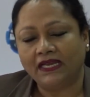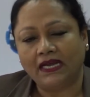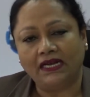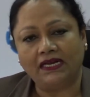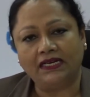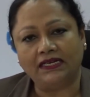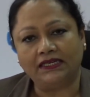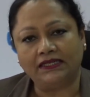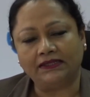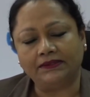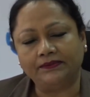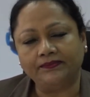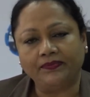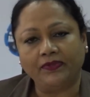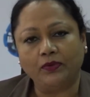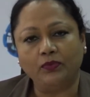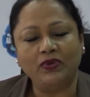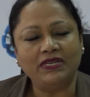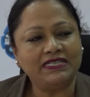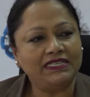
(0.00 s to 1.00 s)

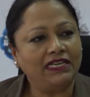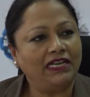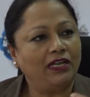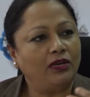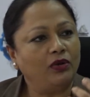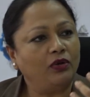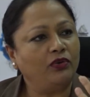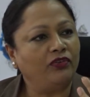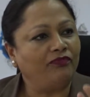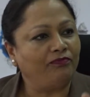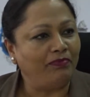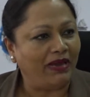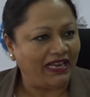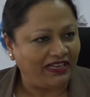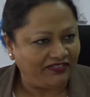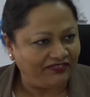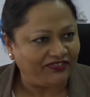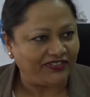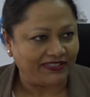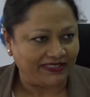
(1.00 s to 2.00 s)
we see a lot of
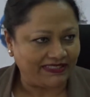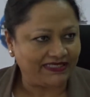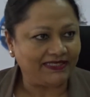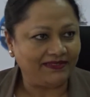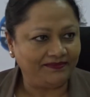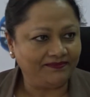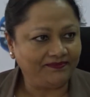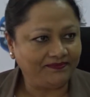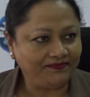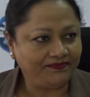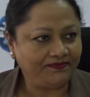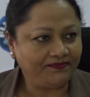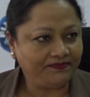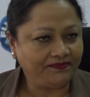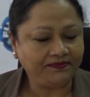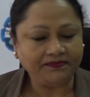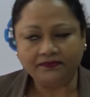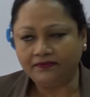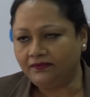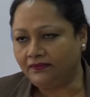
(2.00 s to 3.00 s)
benefits.
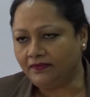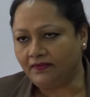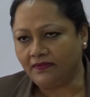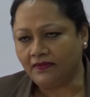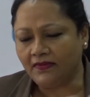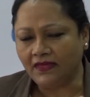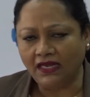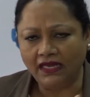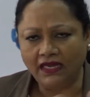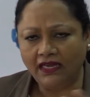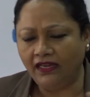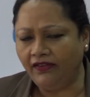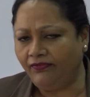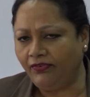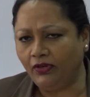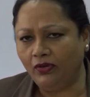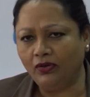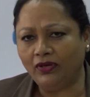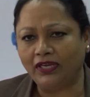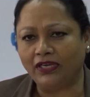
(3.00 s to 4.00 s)

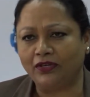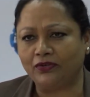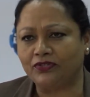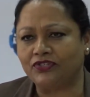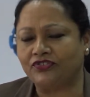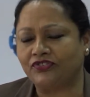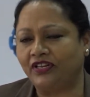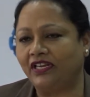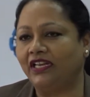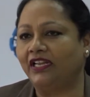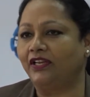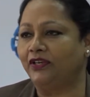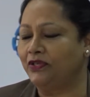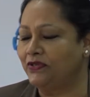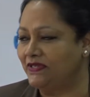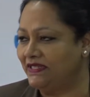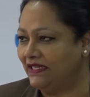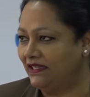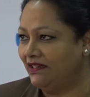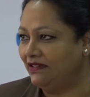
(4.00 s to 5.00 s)
If you look at Australia and
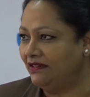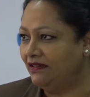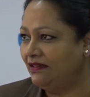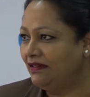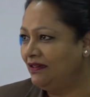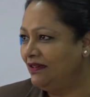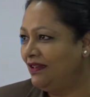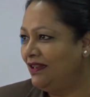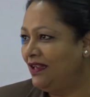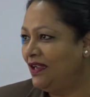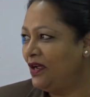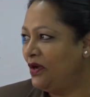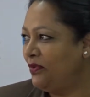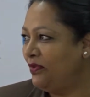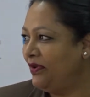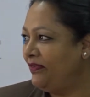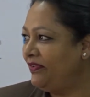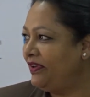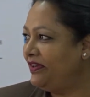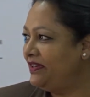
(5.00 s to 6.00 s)
New Zealand,
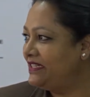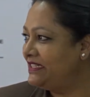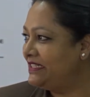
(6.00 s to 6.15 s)
we're very